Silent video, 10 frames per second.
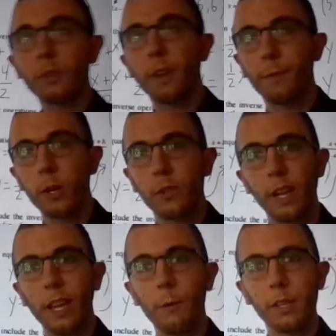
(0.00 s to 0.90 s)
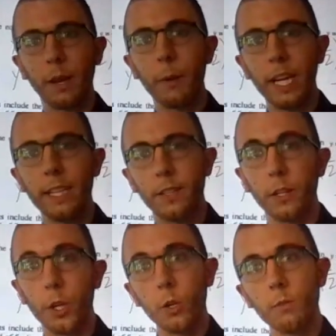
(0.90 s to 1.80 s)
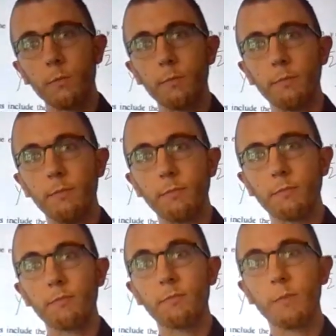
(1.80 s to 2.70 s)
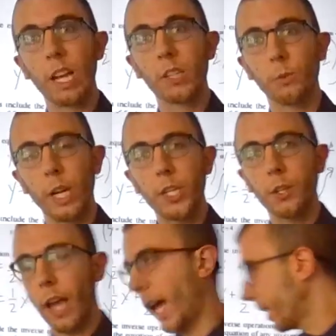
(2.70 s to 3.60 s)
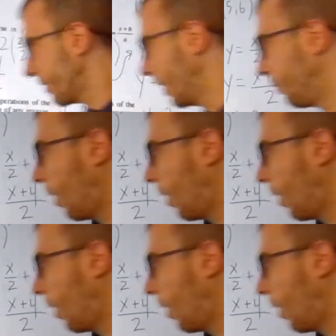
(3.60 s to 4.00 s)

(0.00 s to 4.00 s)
was the first thing that we said we needed to do? Switch x and